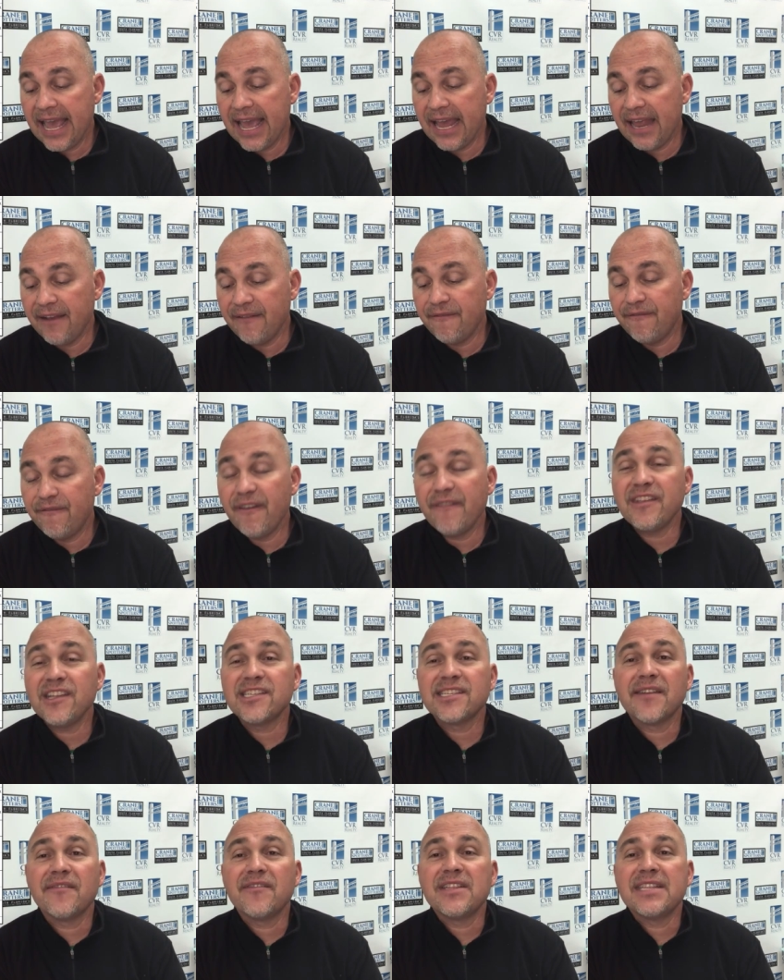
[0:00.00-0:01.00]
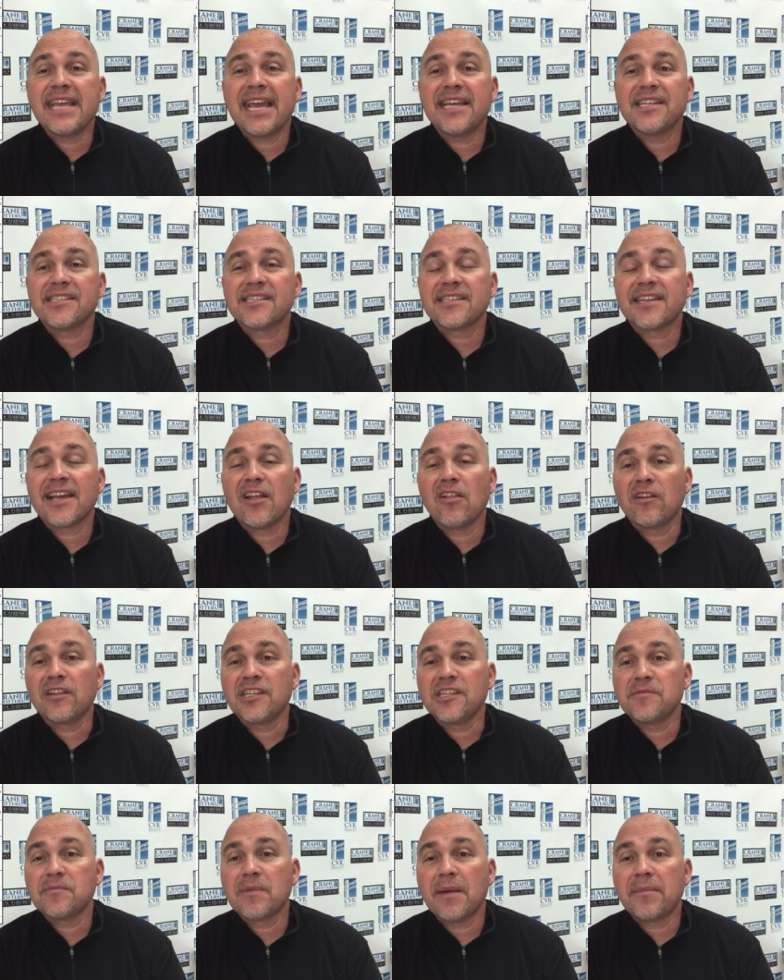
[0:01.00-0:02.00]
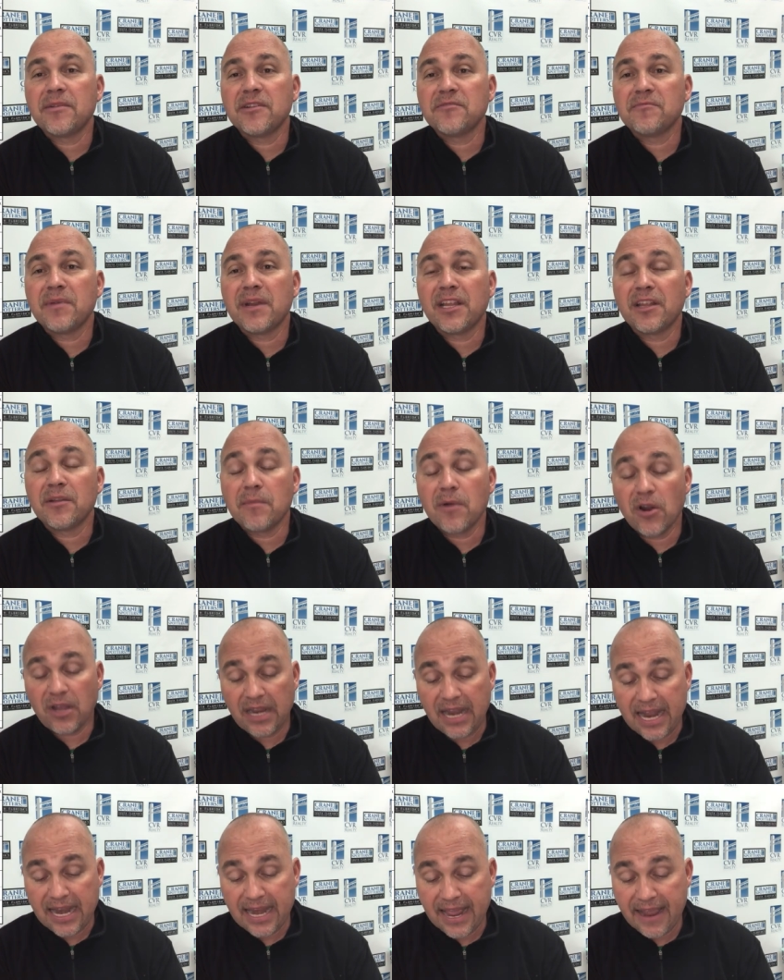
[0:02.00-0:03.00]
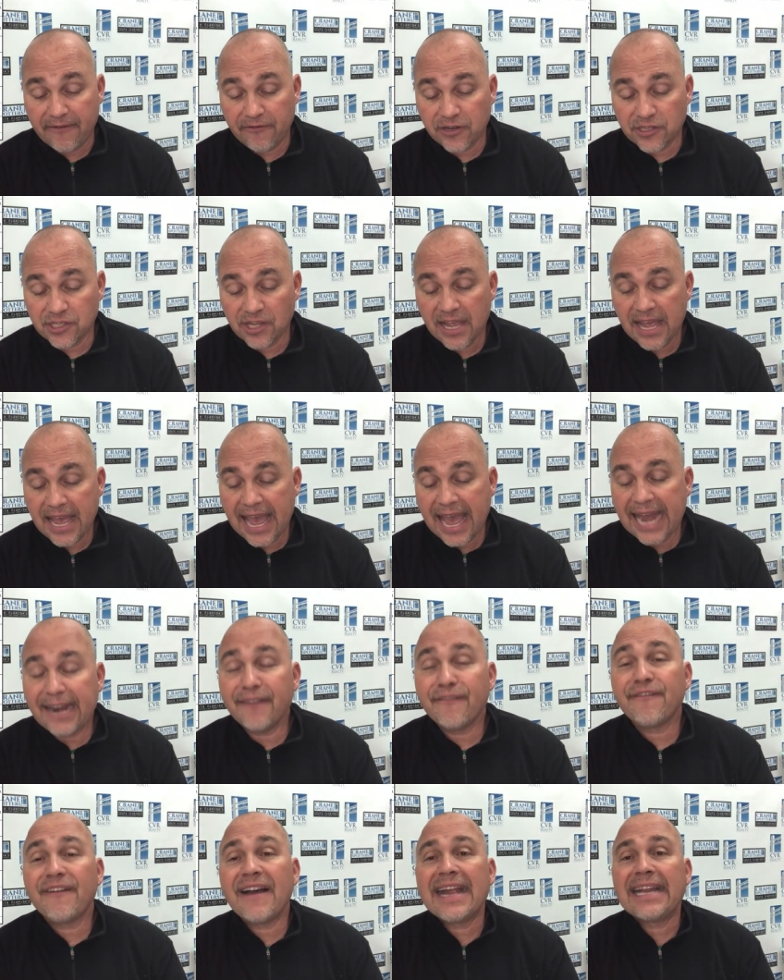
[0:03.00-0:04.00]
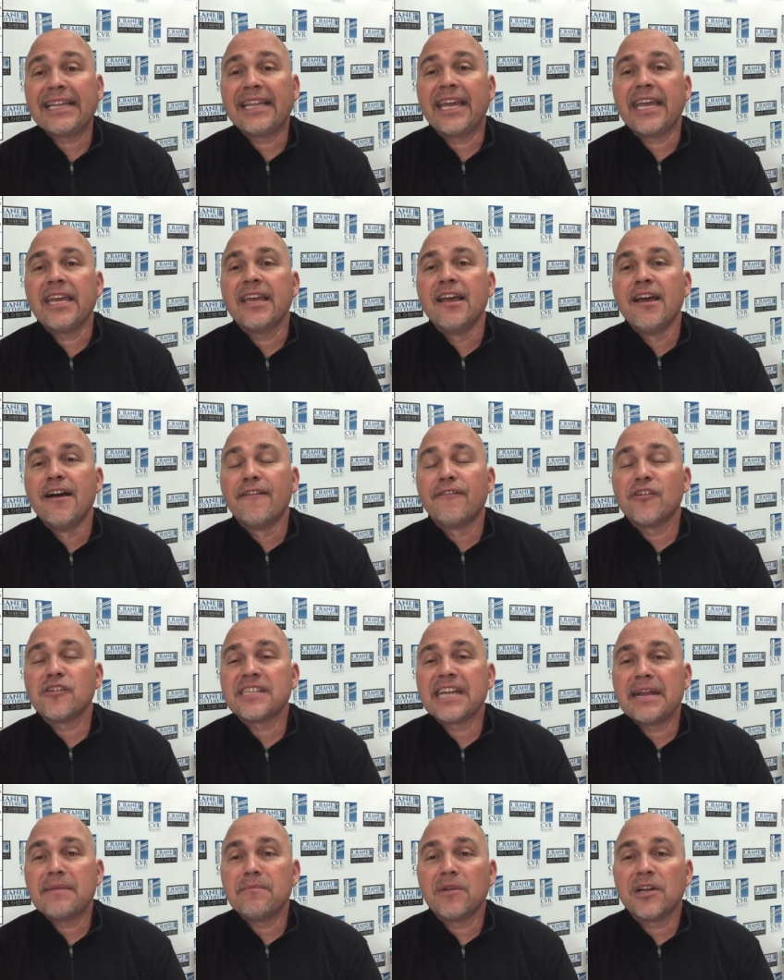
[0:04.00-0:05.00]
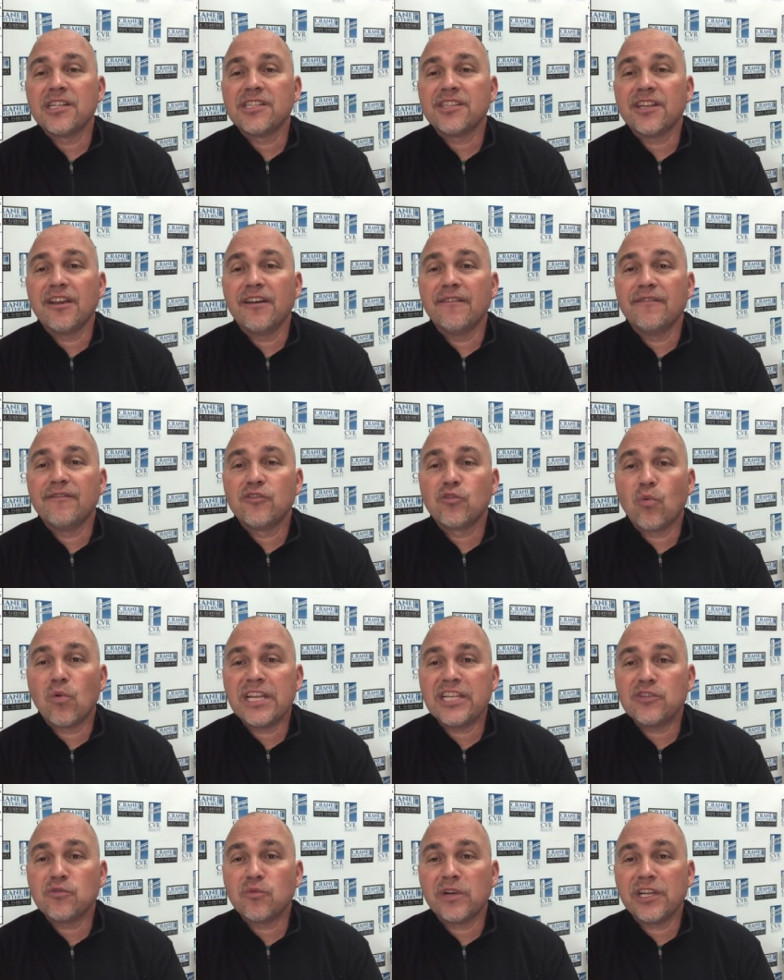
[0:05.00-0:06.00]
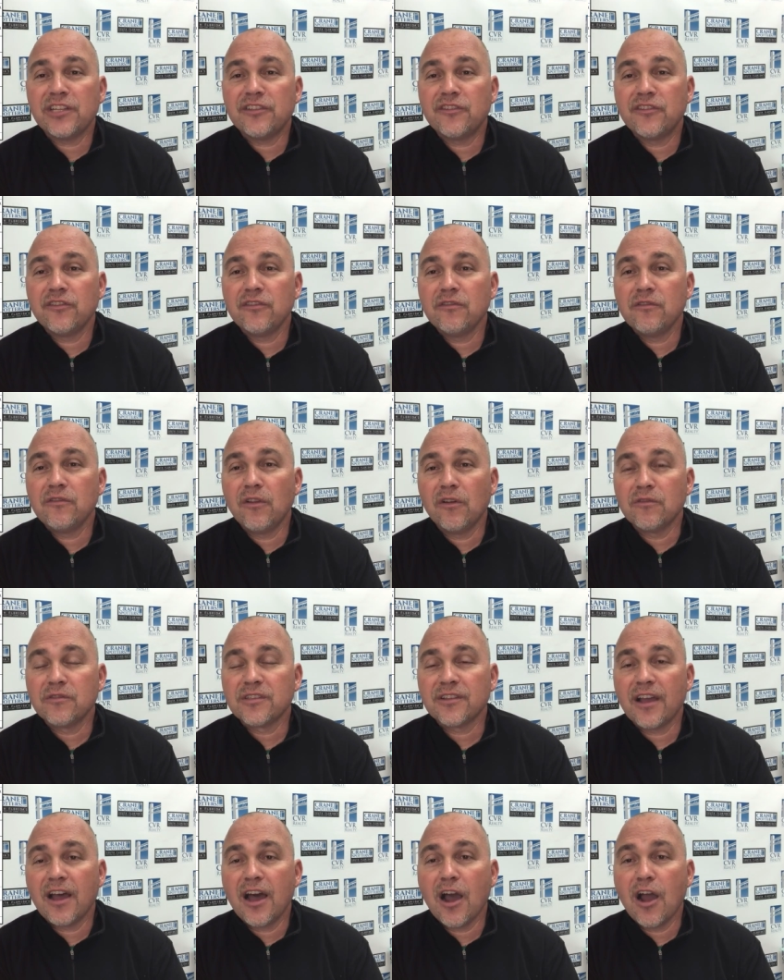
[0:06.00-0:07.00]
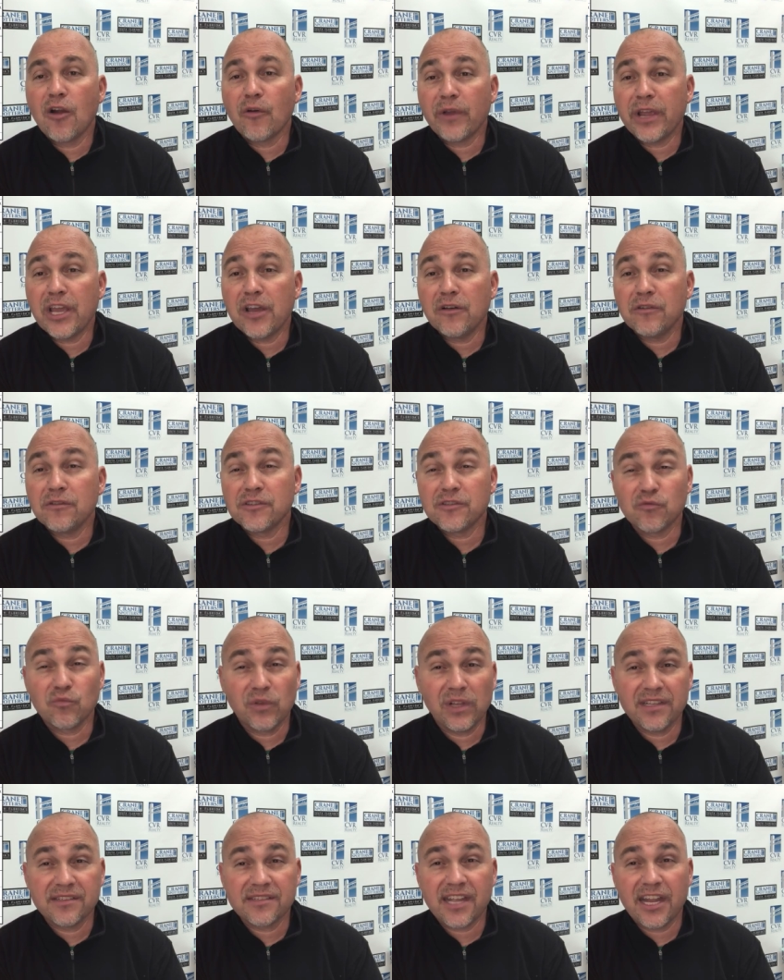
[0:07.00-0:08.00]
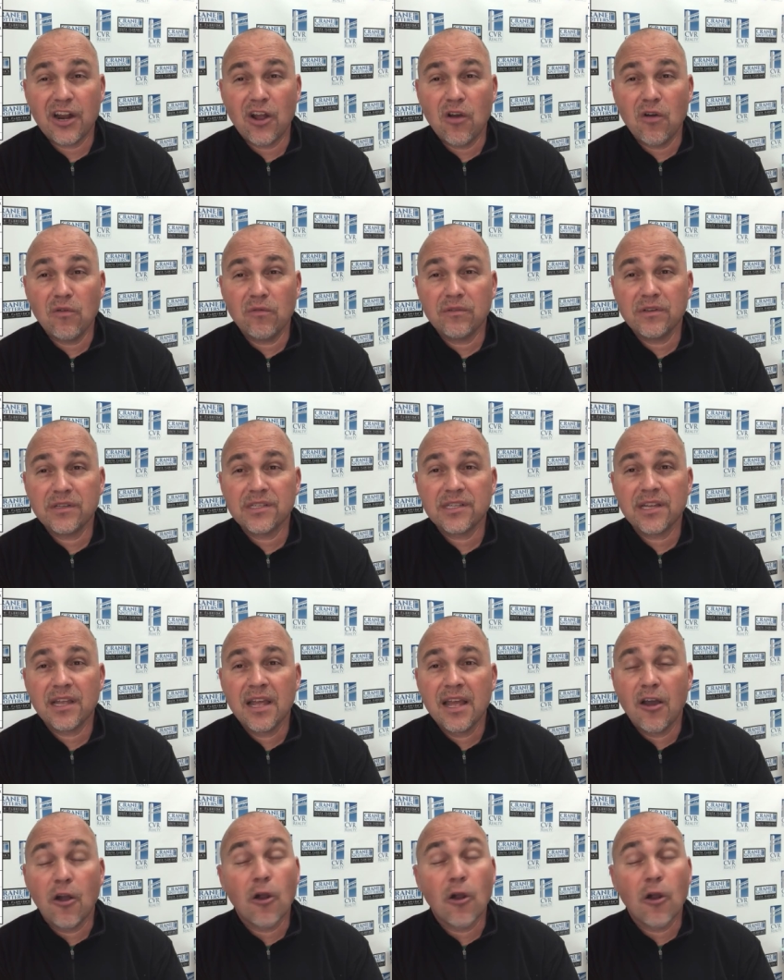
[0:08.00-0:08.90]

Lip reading: In 57 days is how long these properties been on the market on average. And then finally, first 9 months of 2022, those REOs or real estate owns